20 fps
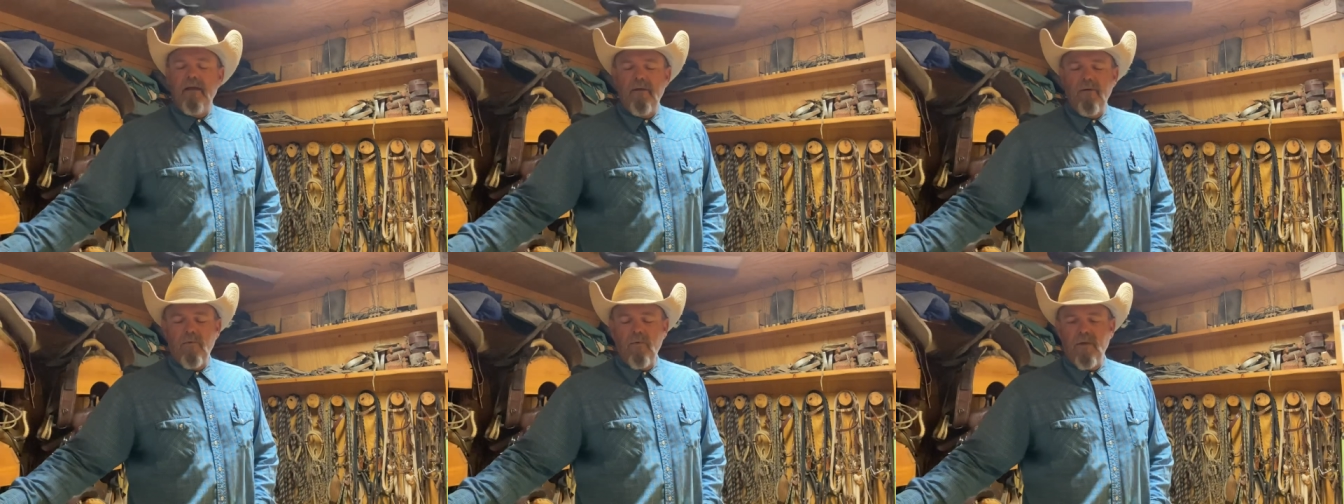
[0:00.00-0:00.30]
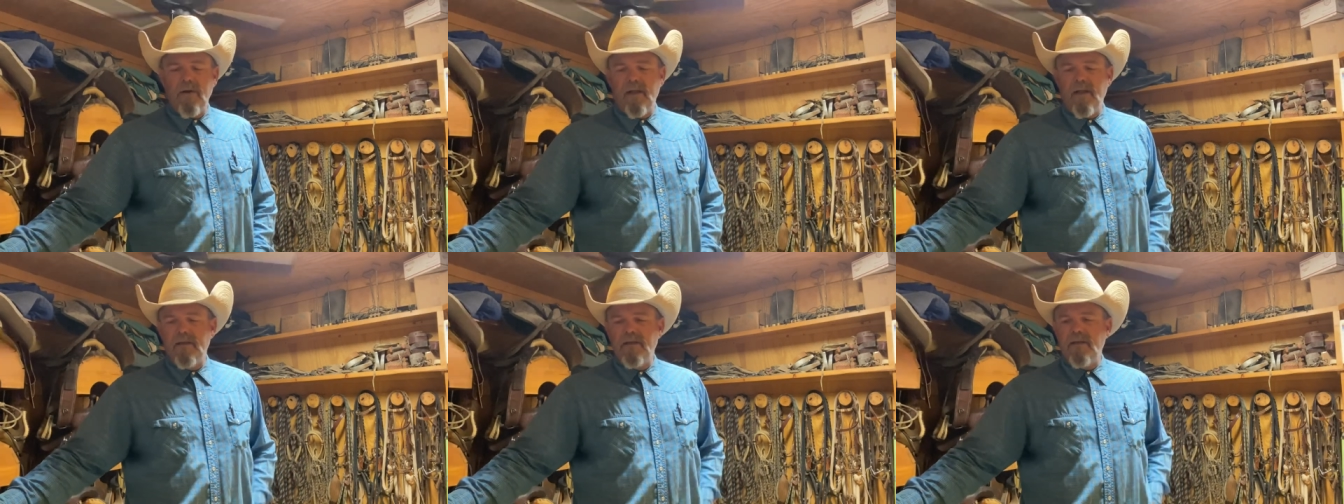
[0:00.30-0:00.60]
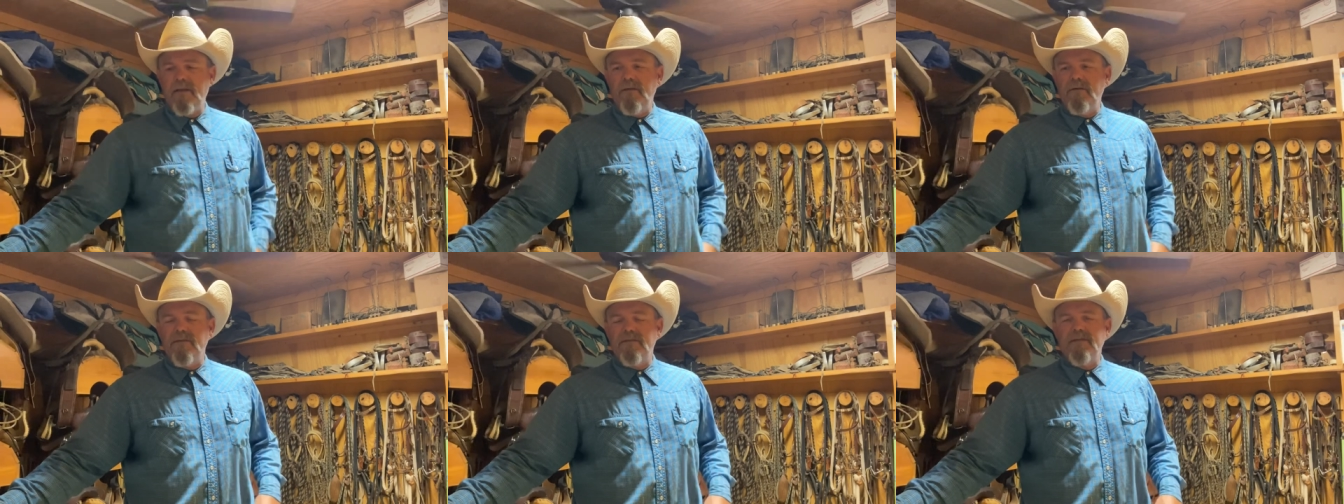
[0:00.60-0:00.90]
what I do
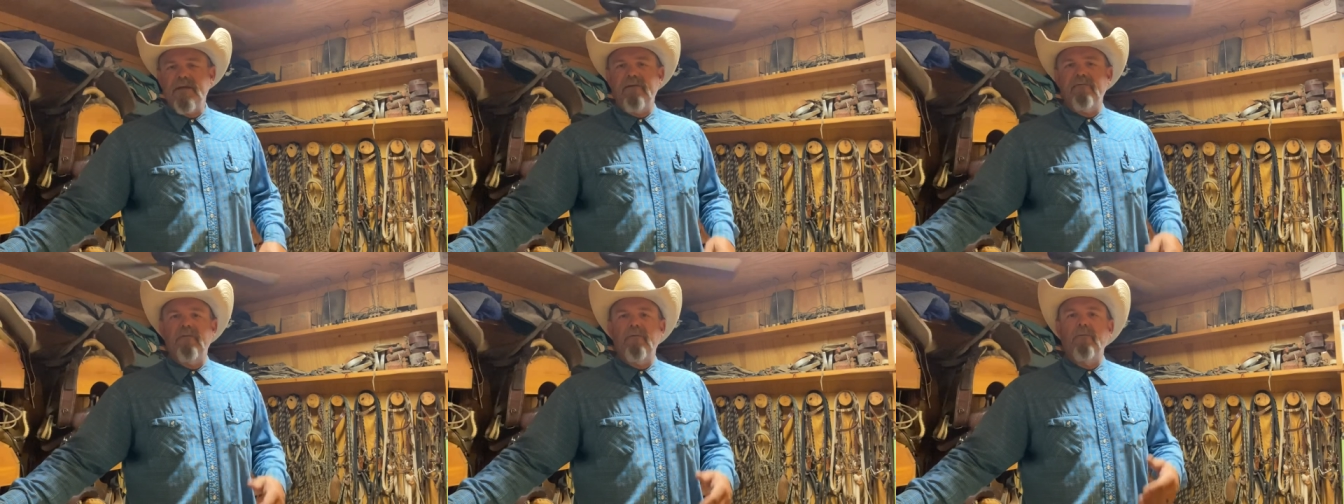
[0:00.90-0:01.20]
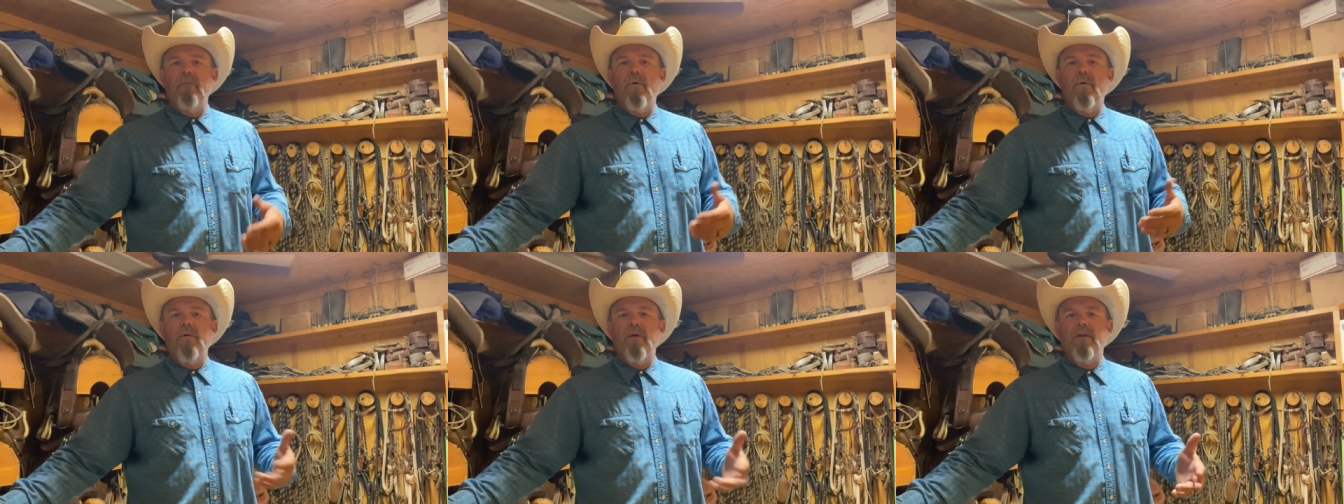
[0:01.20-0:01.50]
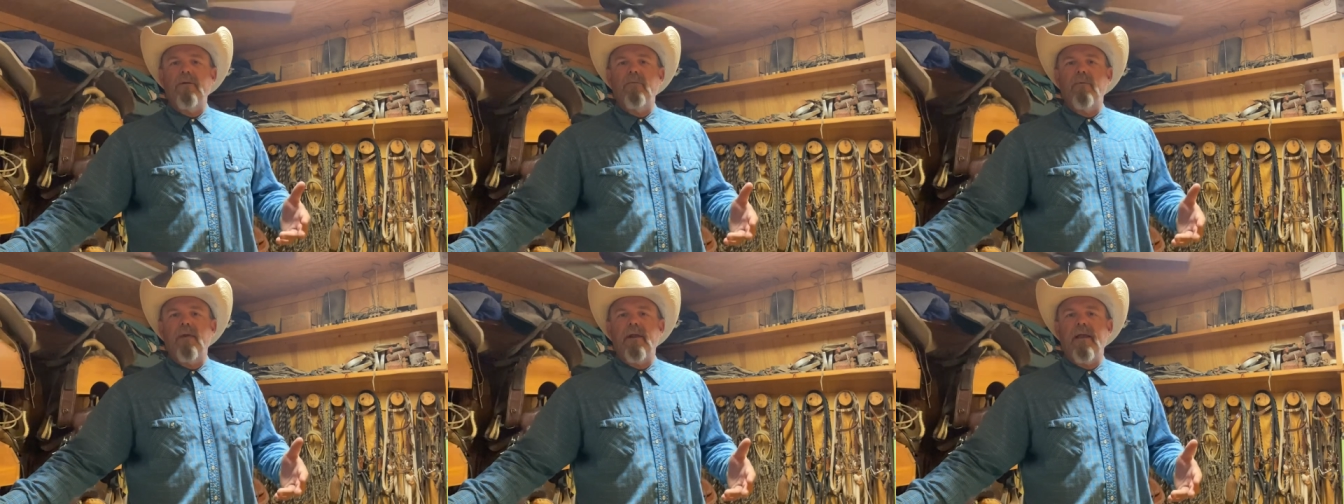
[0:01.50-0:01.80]
is every
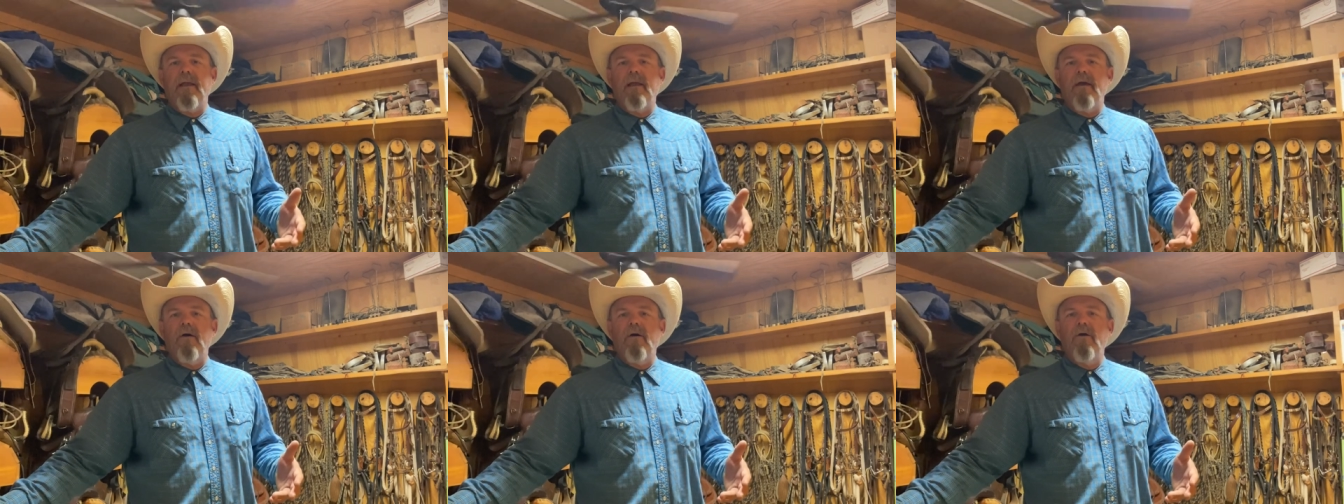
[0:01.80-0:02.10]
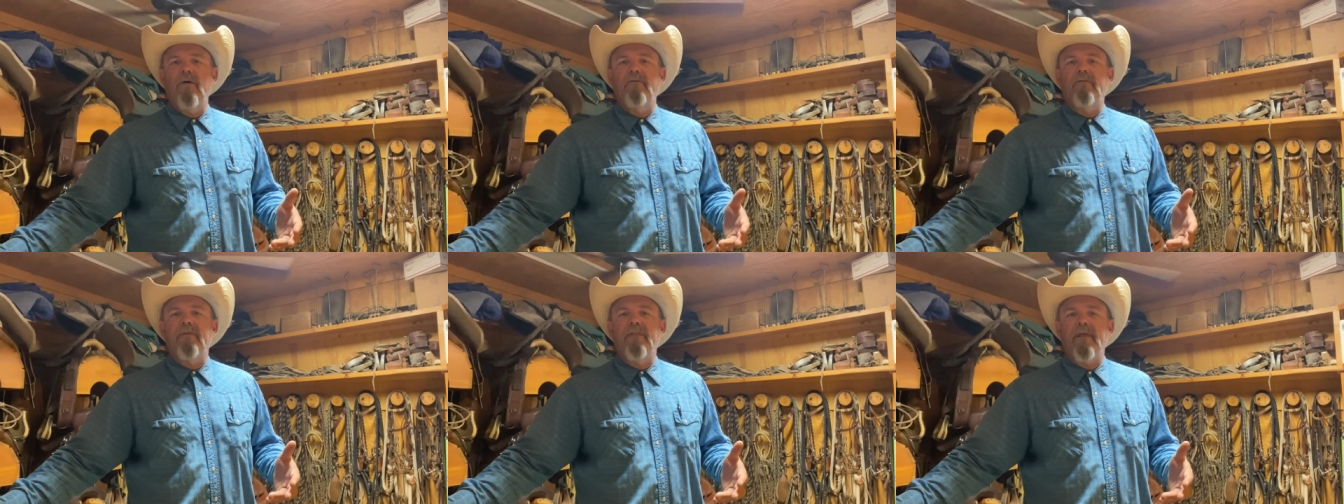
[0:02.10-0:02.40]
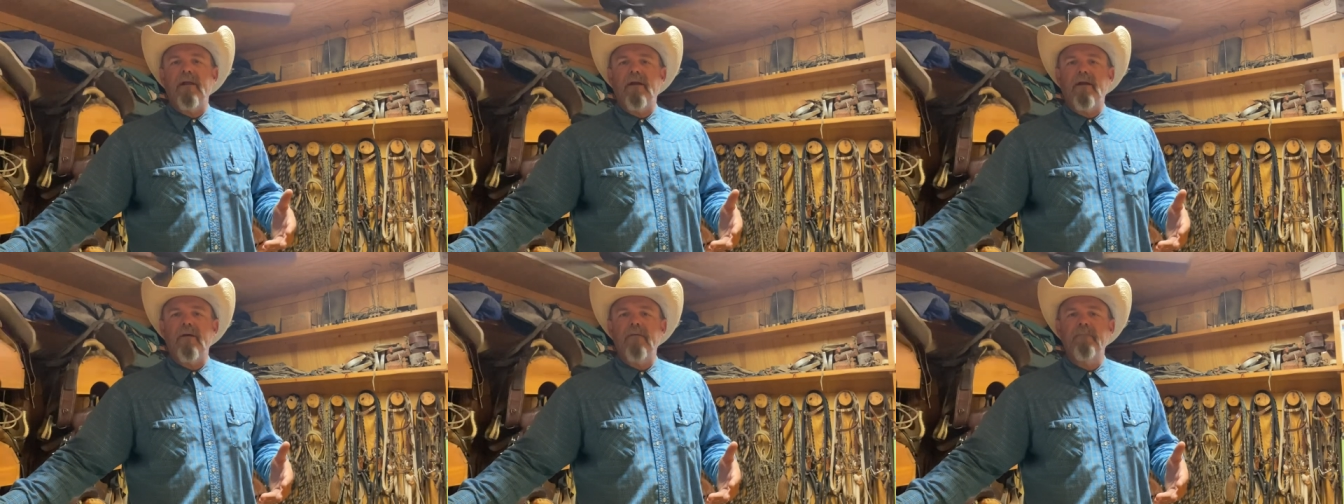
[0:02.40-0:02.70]
morning when I go over
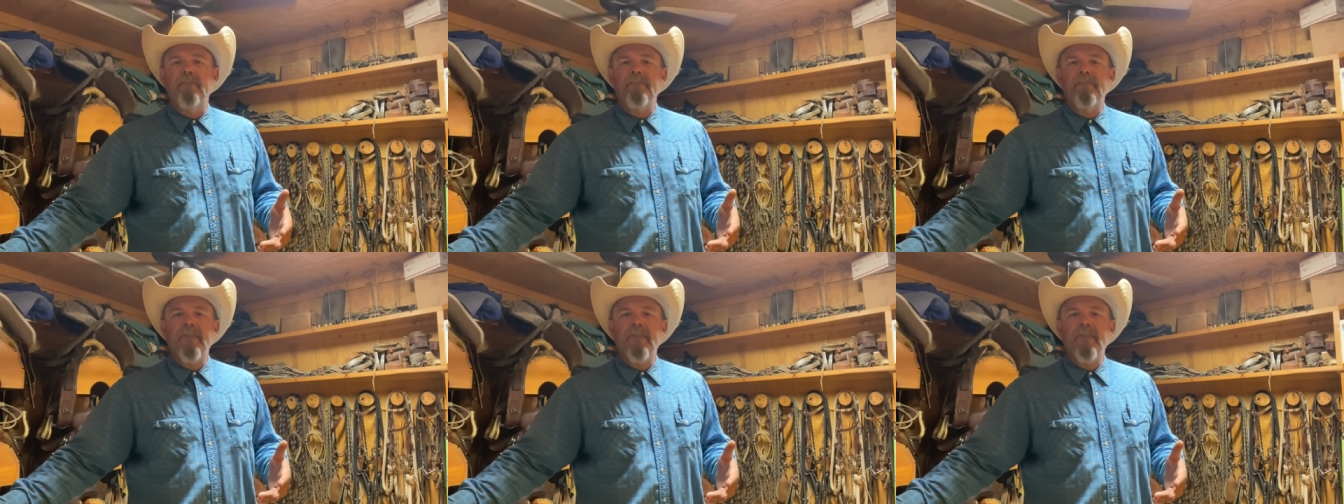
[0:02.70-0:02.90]
there,